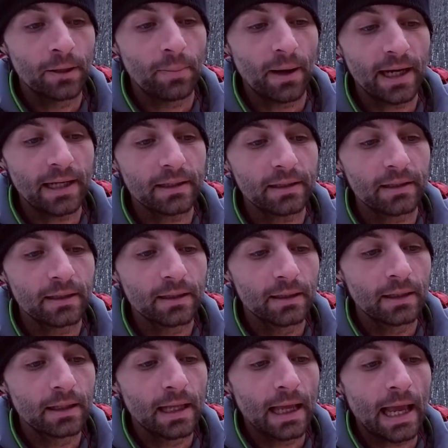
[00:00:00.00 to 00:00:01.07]
bite,
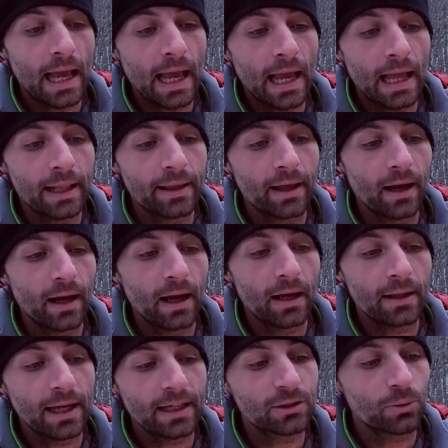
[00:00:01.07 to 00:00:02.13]
and
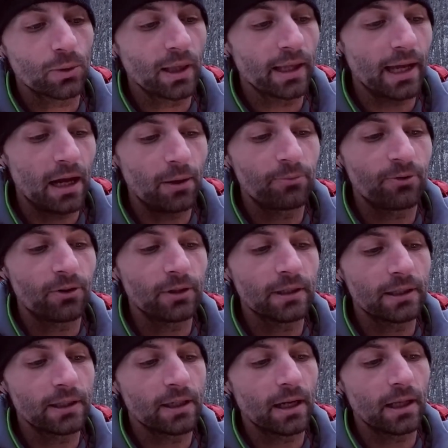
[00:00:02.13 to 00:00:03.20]
that's really helpful.
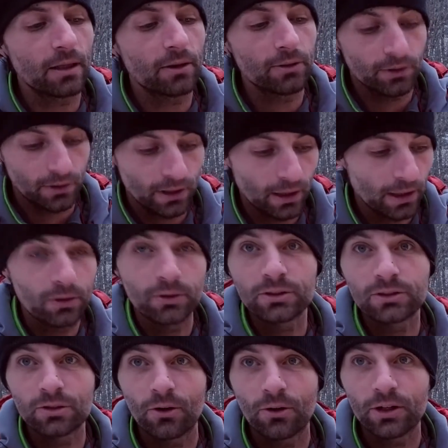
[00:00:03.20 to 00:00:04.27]
You got a little
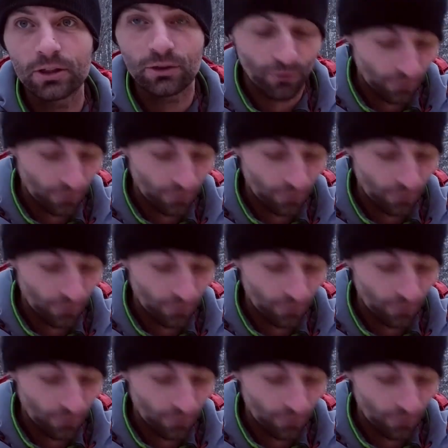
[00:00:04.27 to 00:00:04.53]
storage